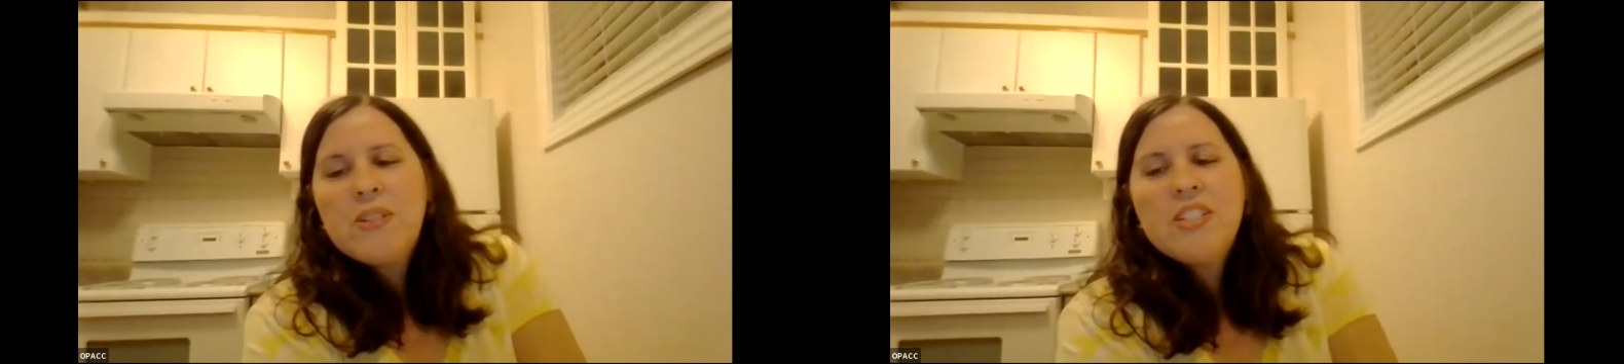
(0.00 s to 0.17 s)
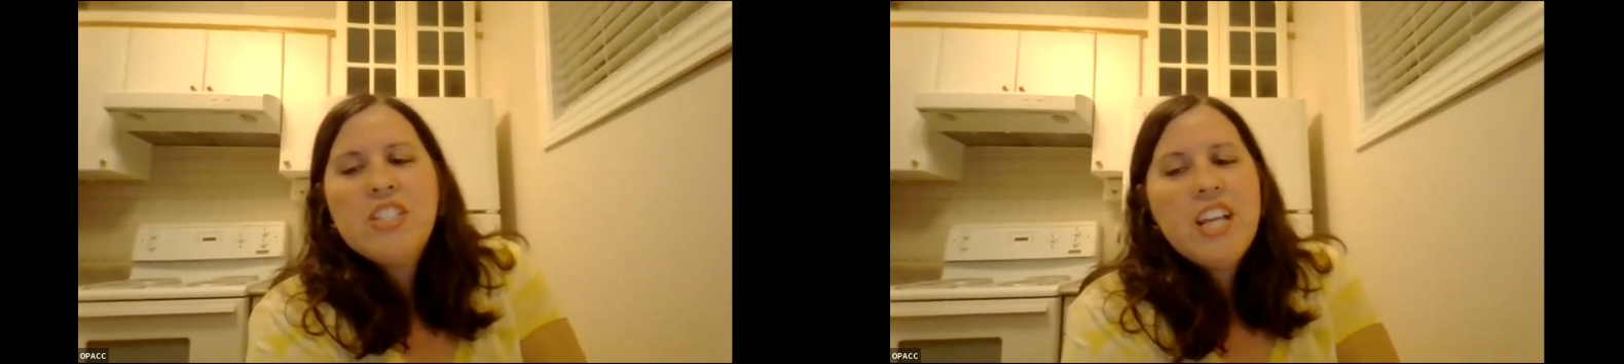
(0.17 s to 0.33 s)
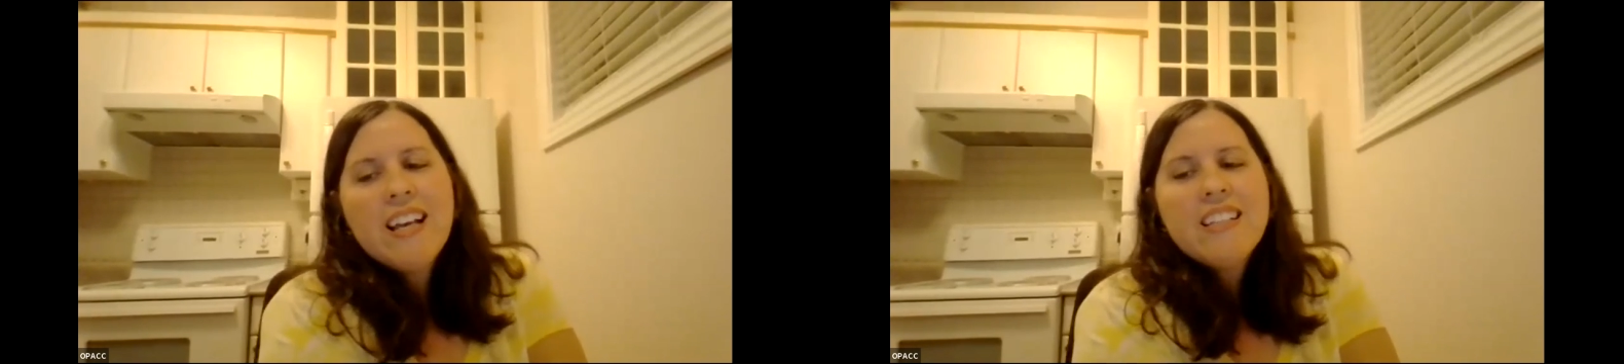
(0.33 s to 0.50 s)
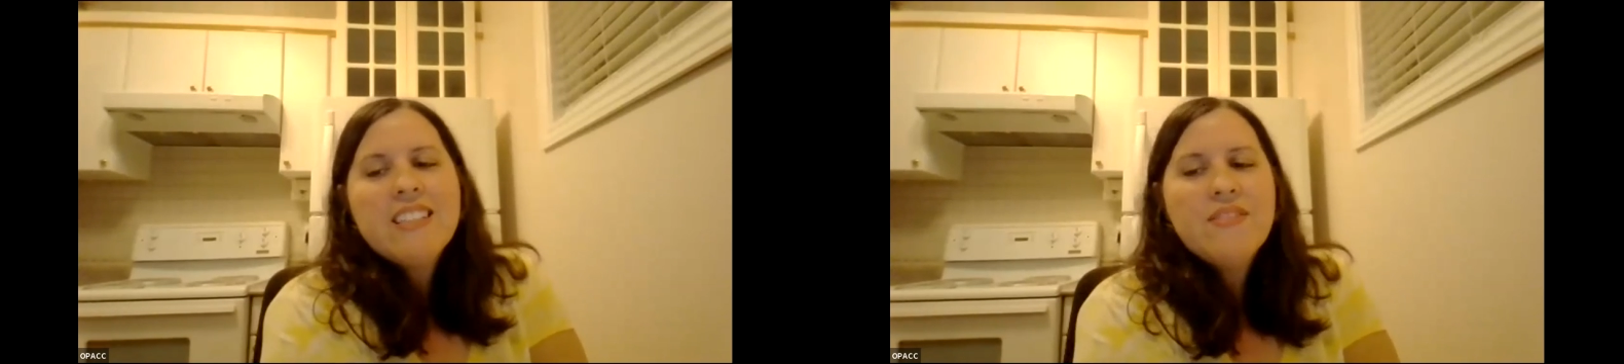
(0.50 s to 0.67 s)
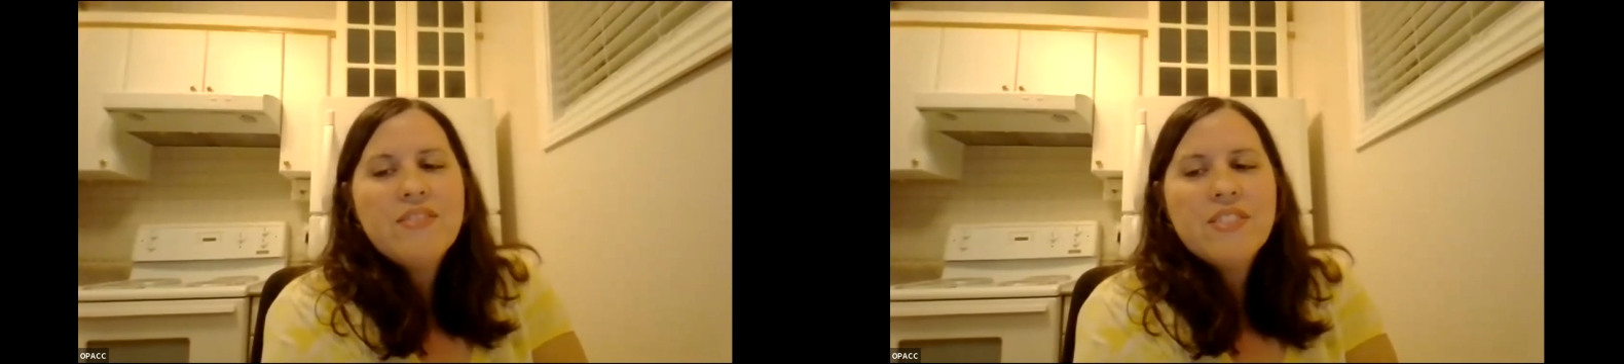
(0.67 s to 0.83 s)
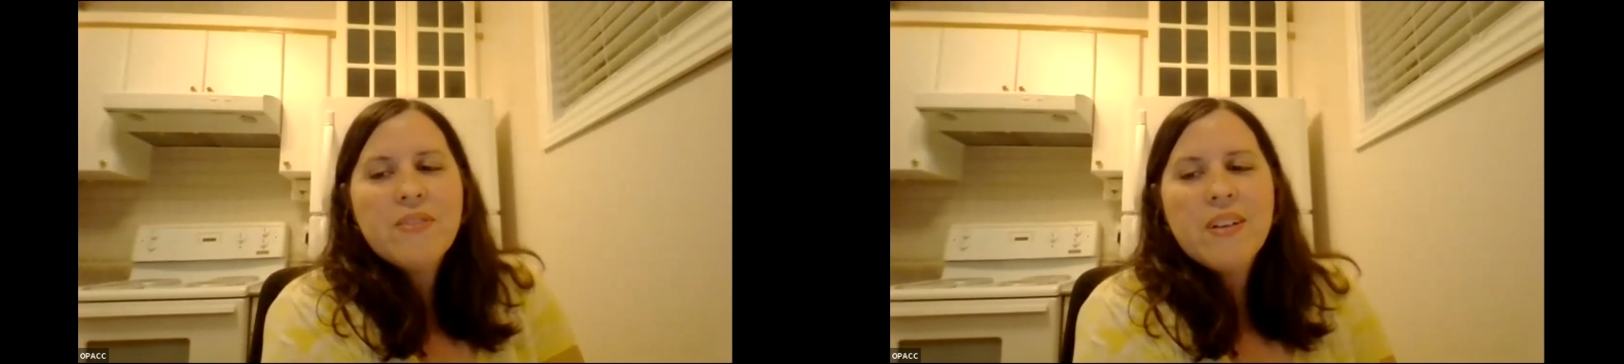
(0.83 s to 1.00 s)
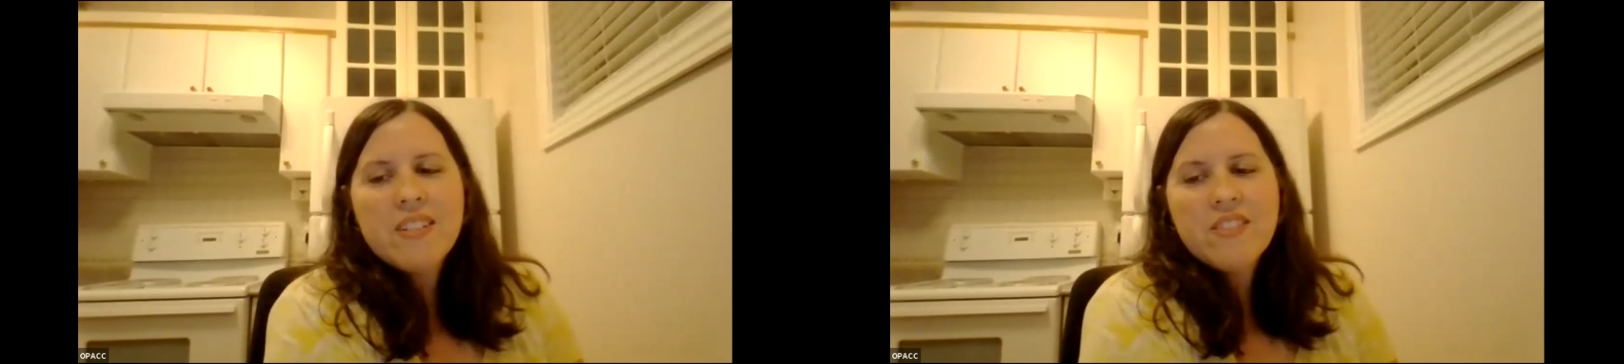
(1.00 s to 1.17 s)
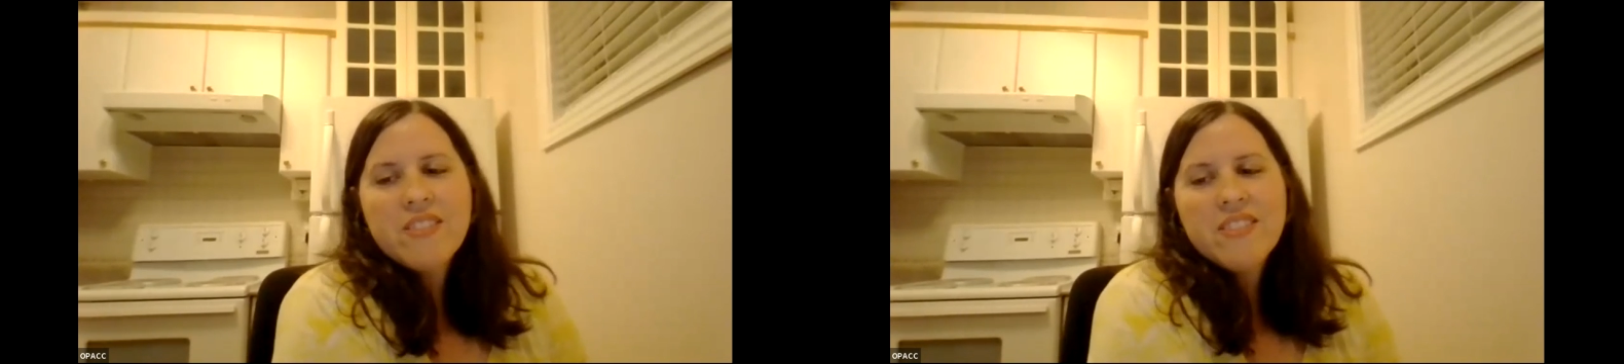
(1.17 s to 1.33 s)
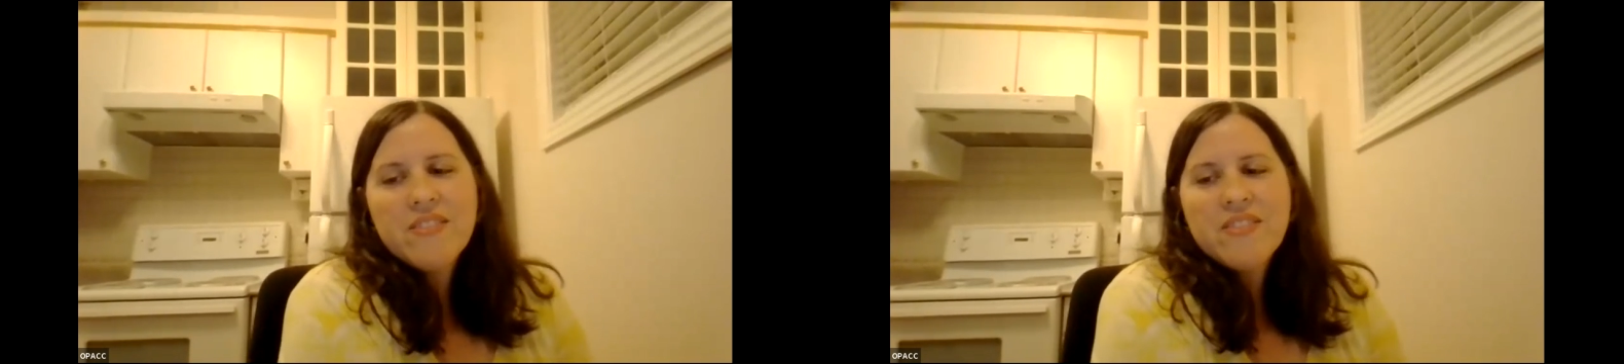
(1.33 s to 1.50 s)
more chance for
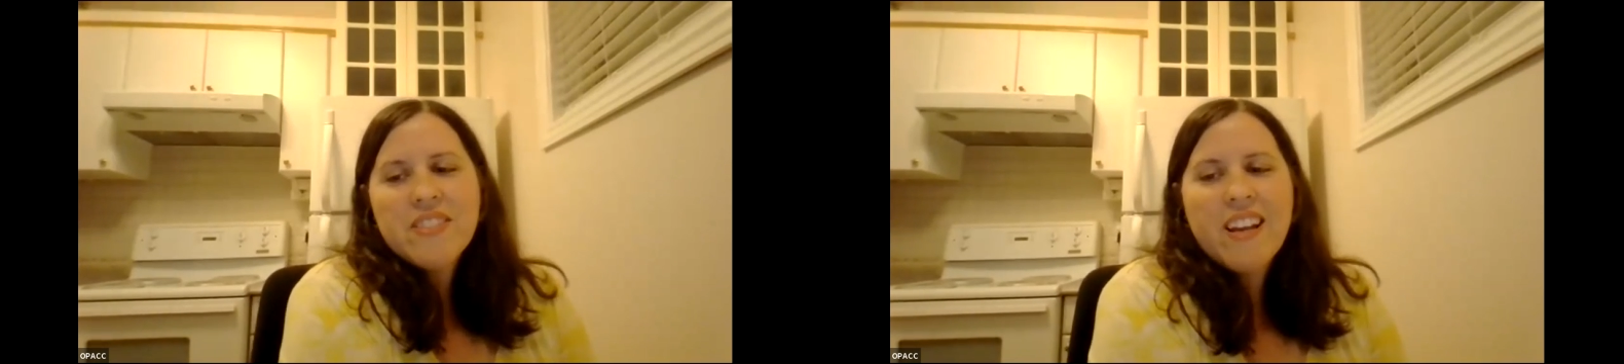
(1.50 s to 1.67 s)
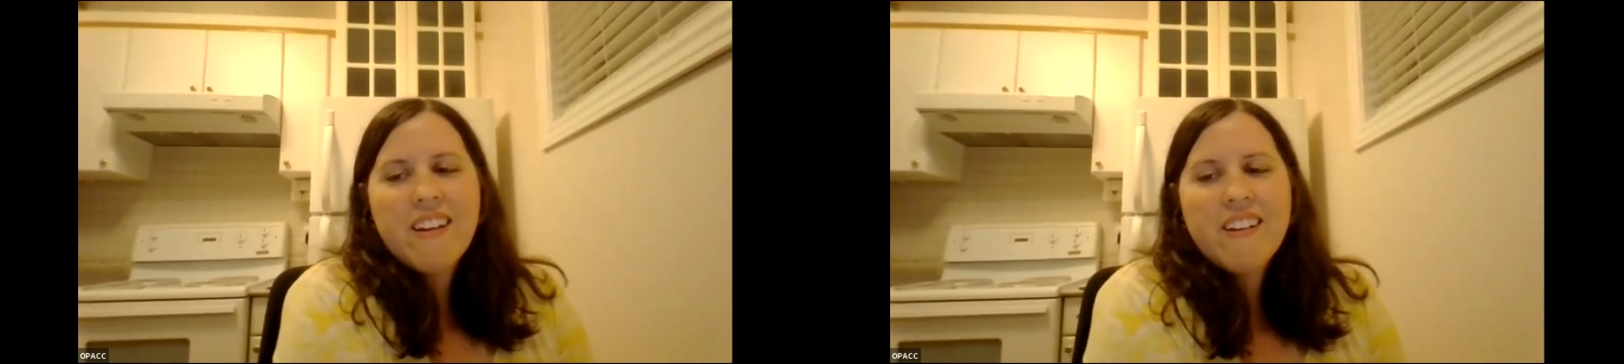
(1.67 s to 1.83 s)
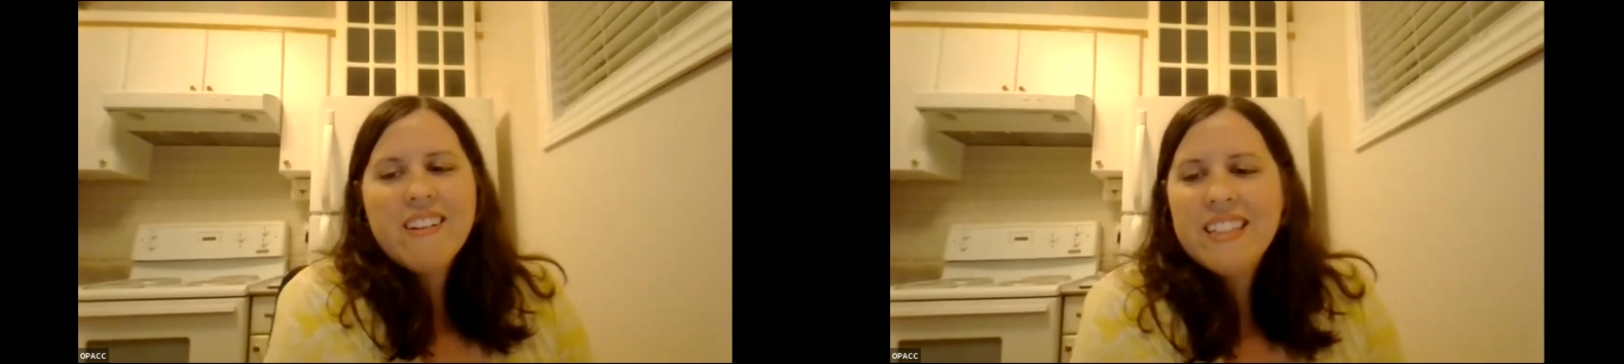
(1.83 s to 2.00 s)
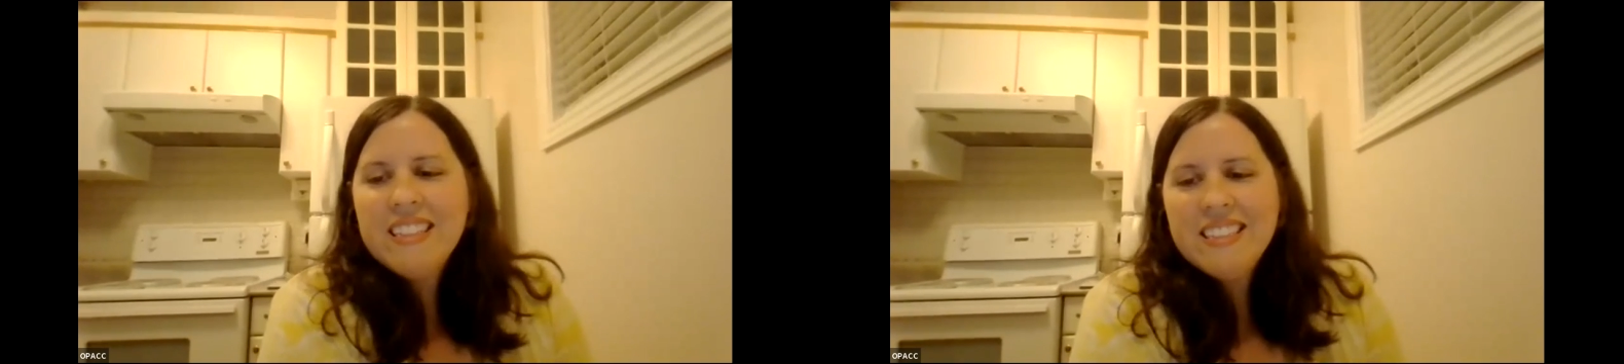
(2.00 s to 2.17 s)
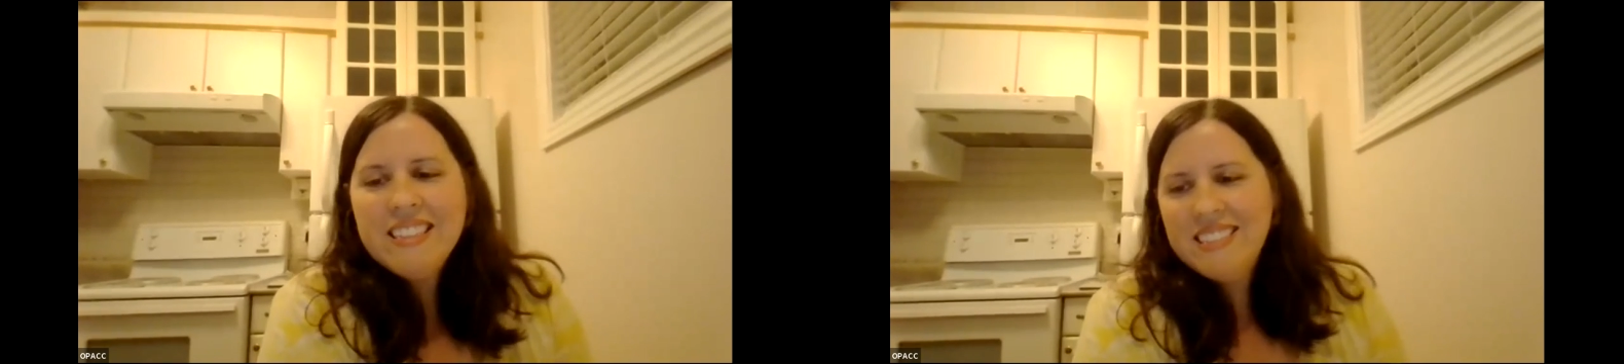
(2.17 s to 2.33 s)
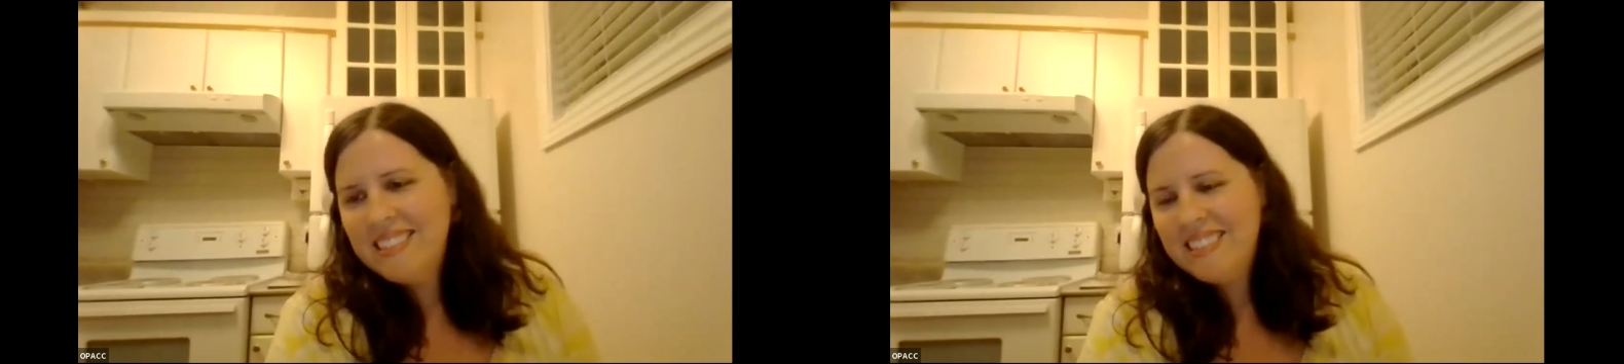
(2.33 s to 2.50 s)
questions for Karen.